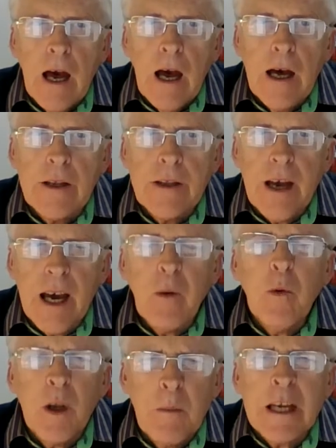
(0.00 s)
And I
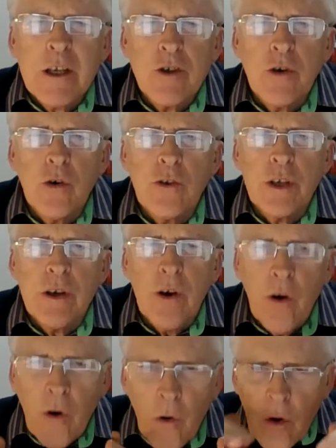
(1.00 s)
want to make sure that
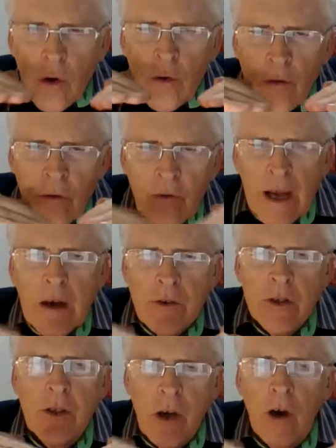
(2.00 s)
you're
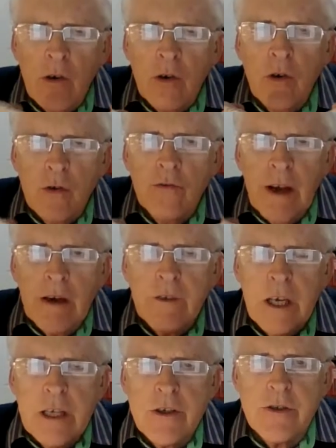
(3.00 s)
founded on good
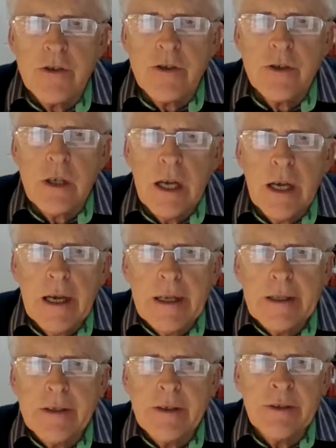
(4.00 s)
foundations
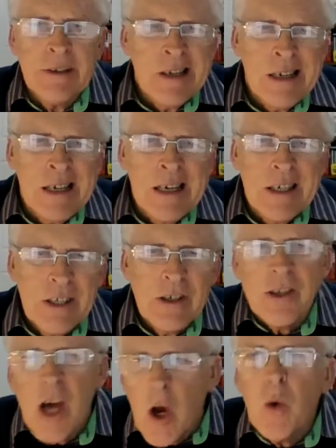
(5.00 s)
and
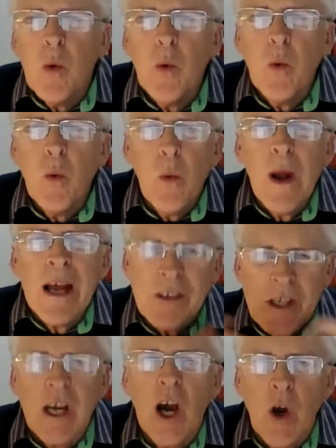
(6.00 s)
you know where
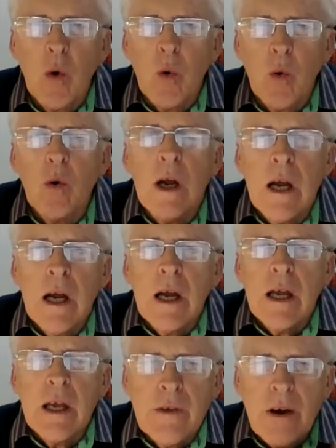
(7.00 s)
to go
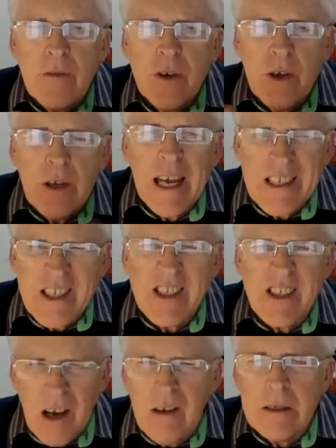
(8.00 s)
if ever you get
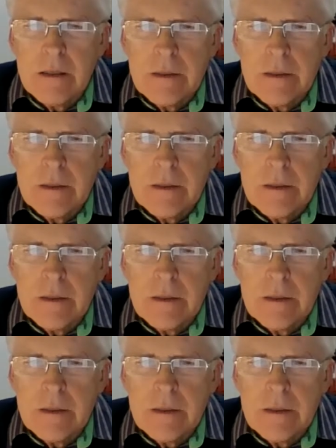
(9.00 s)
stuck.